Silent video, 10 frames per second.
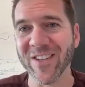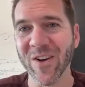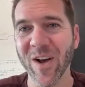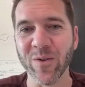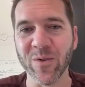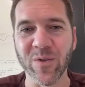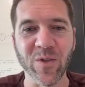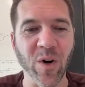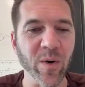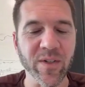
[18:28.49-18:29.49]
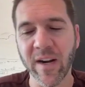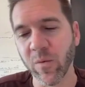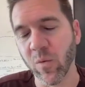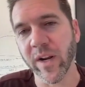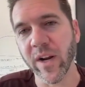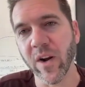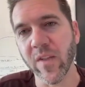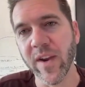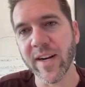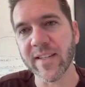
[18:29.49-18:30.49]
So I was always kind of working
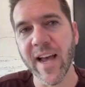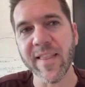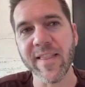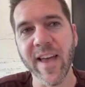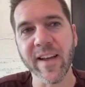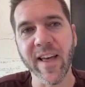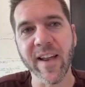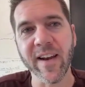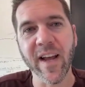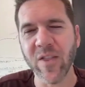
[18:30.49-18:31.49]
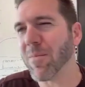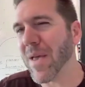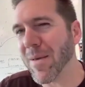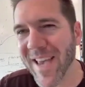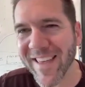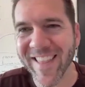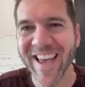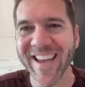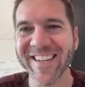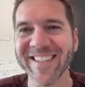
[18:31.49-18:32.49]
on the next side thing that I thought maybe had
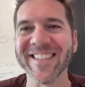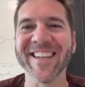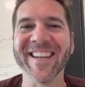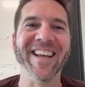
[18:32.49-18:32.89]
legs.